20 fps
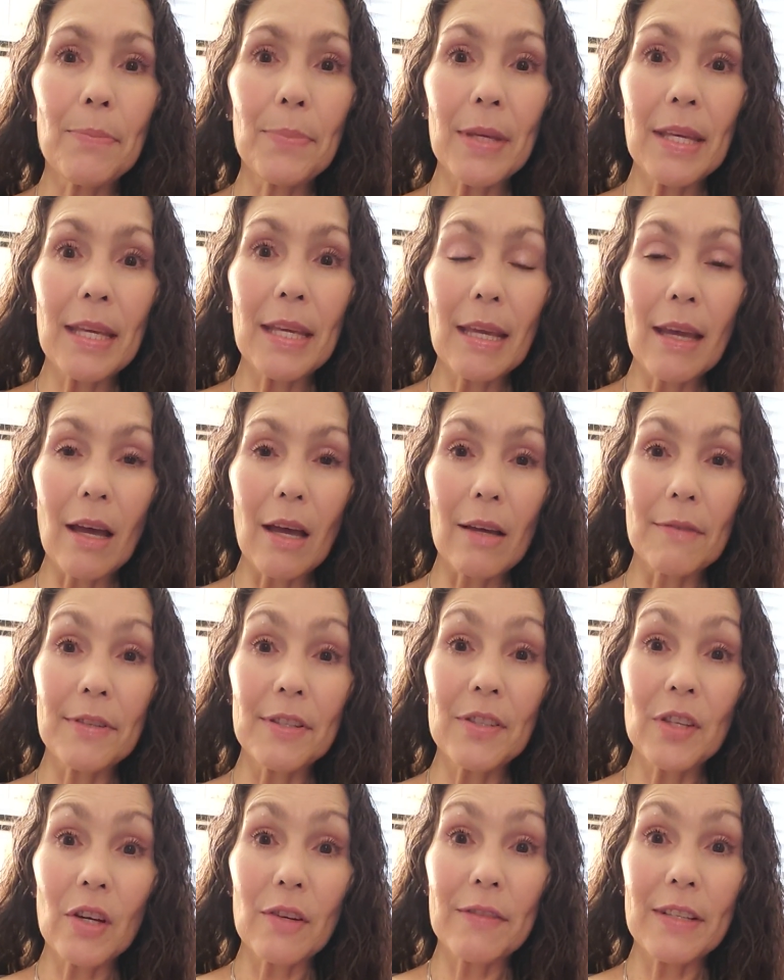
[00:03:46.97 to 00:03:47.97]
be of
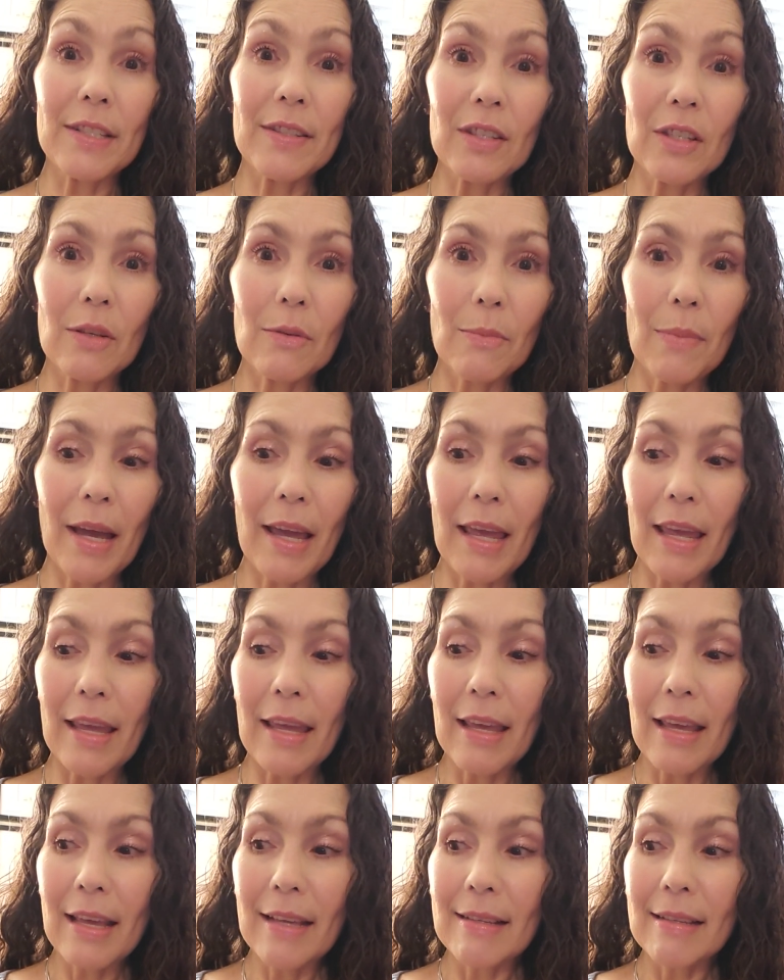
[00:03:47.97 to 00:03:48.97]
service to
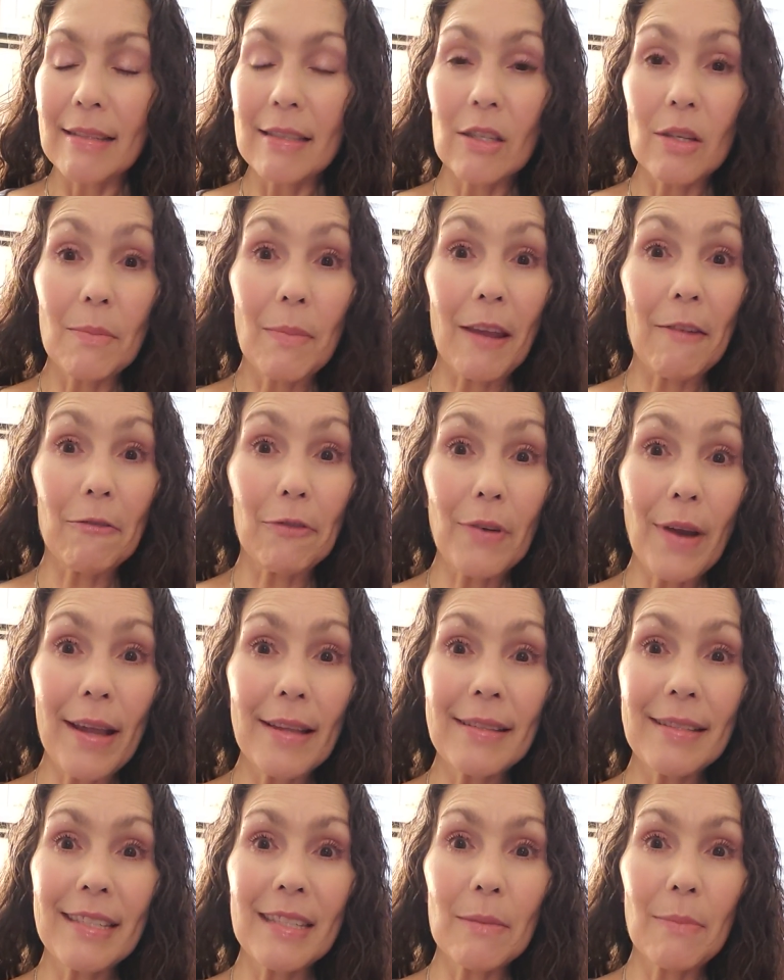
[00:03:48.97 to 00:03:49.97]
my to my
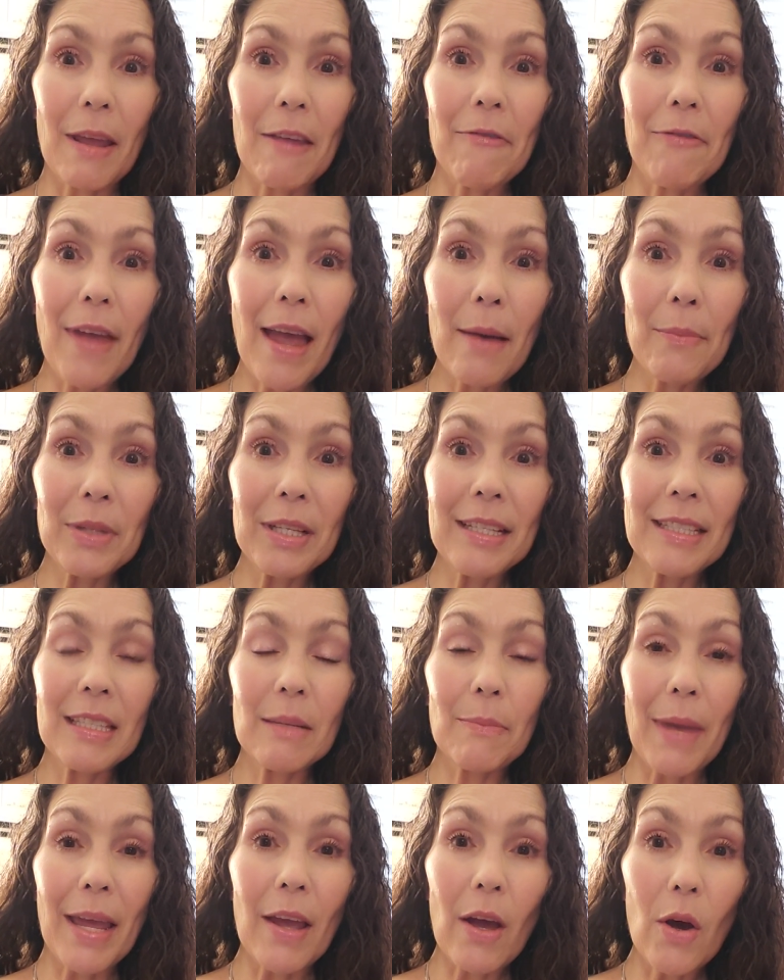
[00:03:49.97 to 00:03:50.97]
friends, to my family,
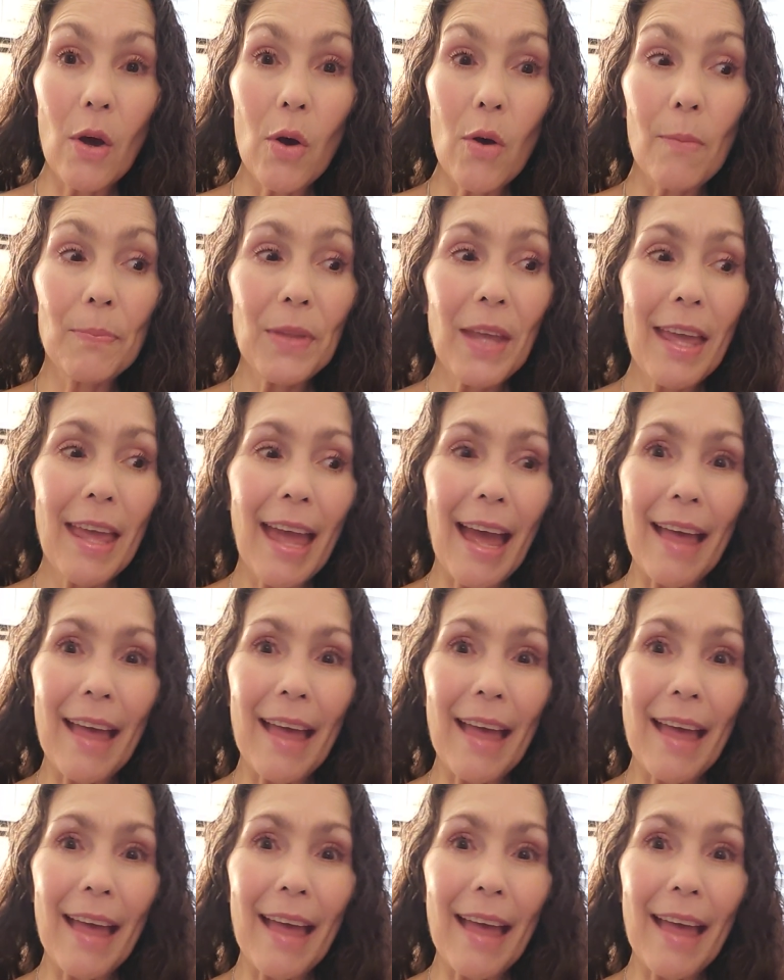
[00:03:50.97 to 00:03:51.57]
to my home.